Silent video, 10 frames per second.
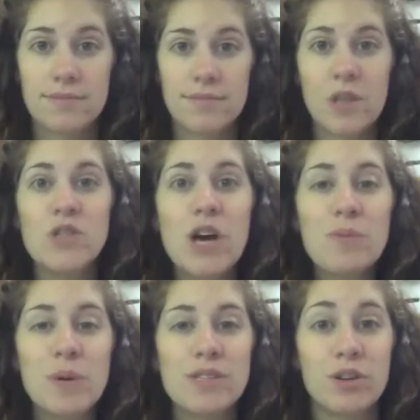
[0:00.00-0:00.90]
Good job,
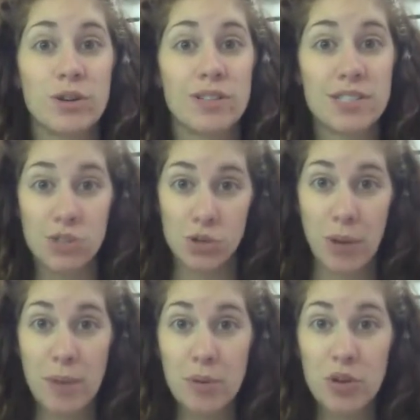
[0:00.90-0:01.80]
boys and girls. Does your
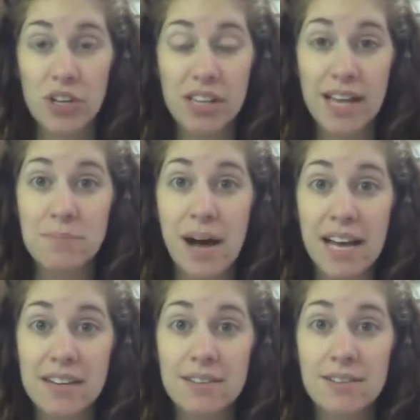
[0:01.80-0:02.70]
paper look like
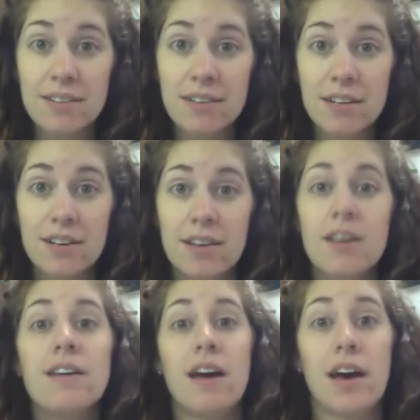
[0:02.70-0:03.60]
mine?
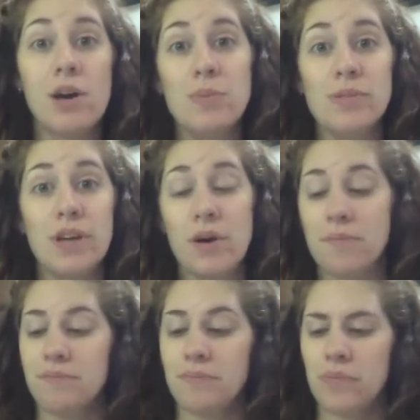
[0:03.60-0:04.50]
I hope so.
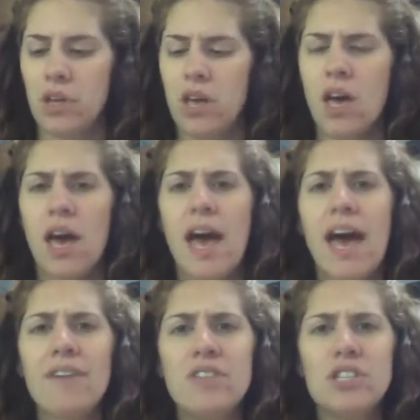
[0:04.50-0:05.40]
I
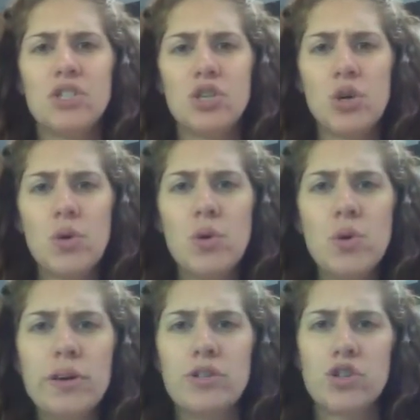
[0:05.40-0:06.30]
have these 2
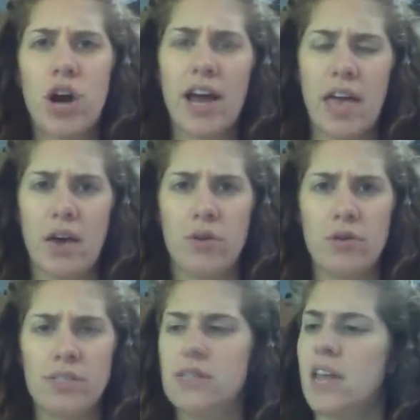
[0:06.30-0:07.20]

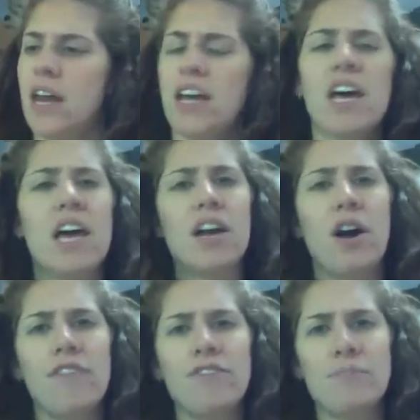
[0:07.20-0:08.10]
triangles that I cut
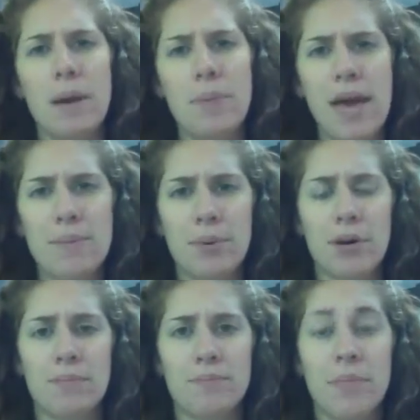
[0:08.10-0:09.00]
off of my
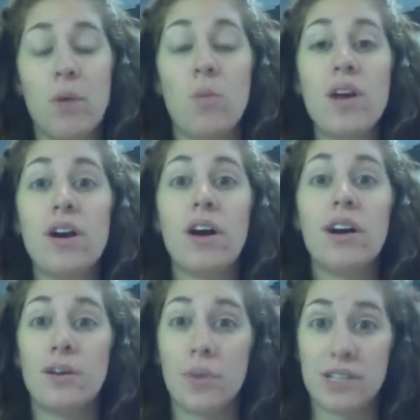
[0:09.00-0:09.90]
paper. We are
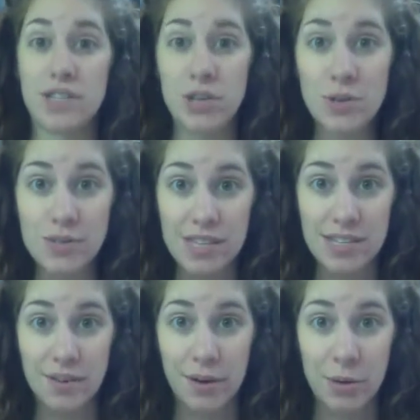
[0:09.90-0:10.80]
going to use these
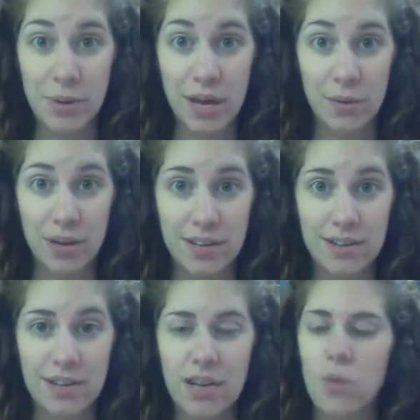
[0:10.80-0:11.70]
on our penguin.
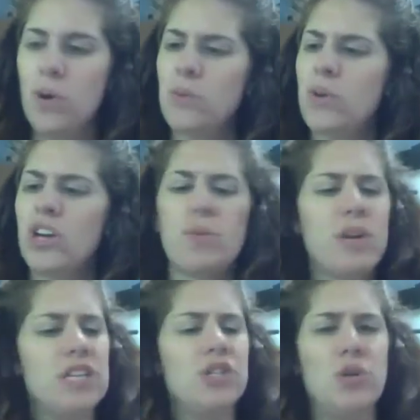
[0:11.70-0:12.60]
What could
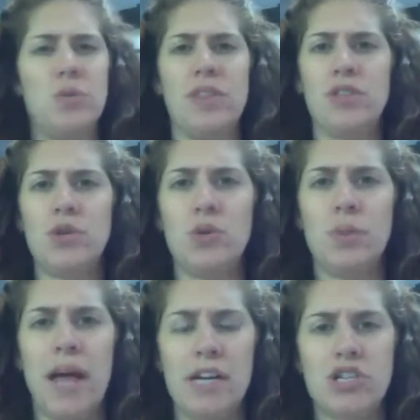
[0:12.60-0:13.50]
we do with 2
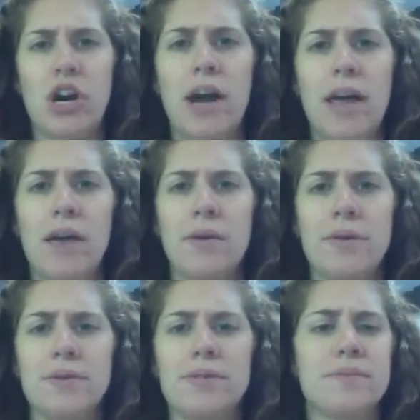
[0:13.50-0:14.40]
black
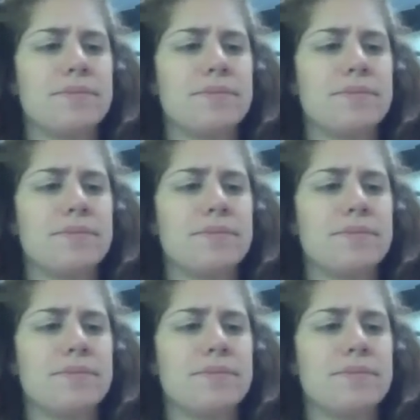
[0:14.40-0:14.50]
triangles?